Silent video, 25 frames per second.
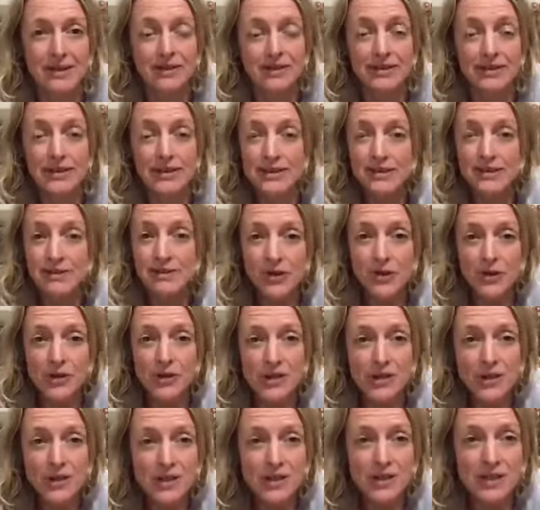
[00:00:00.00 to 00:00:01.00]
If it doesn't
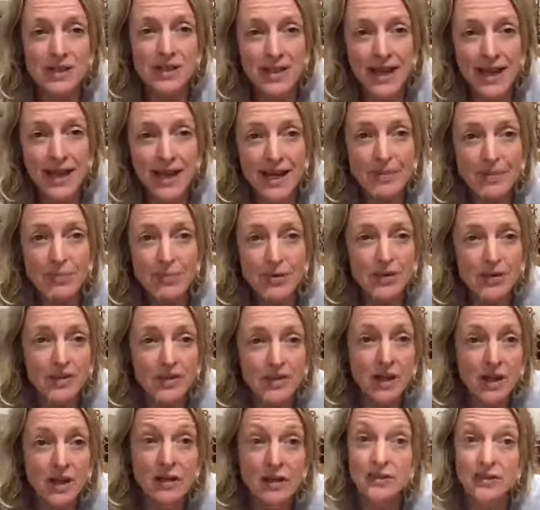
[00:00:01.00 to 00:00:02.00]
feel so good staying in
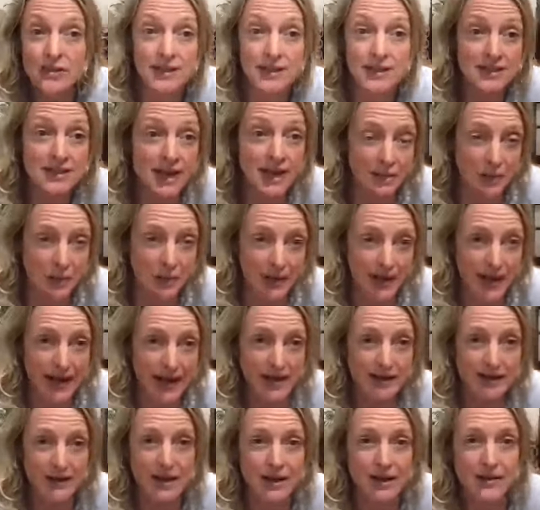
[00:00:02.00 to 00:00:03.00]
bridge after this, come on down.